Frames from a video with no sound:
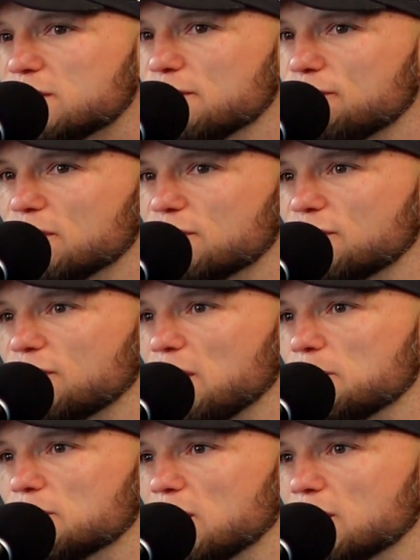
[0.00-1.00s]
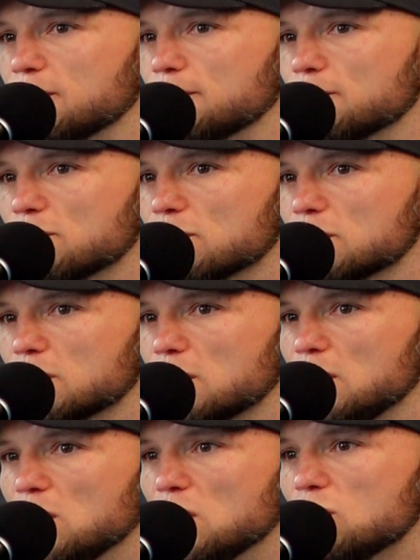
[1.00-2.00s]
It's the same as like
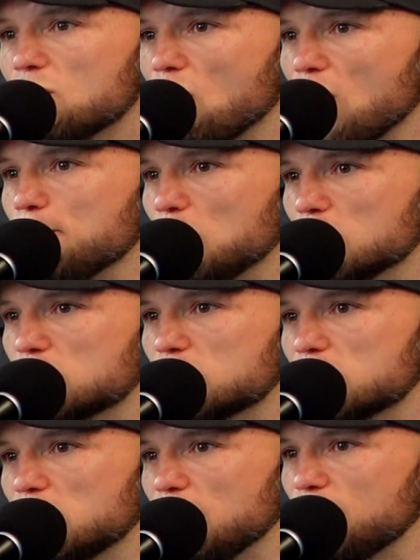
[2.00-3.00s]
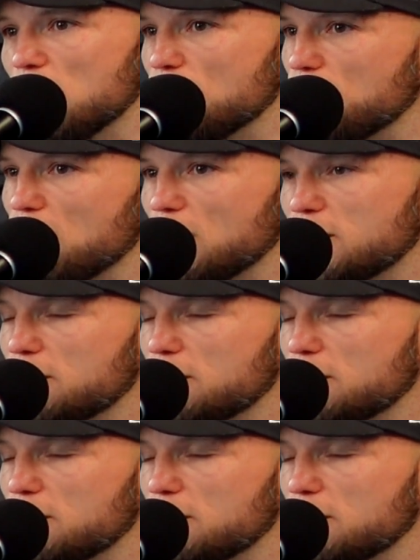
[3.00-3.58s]
karate bods. If they ever fight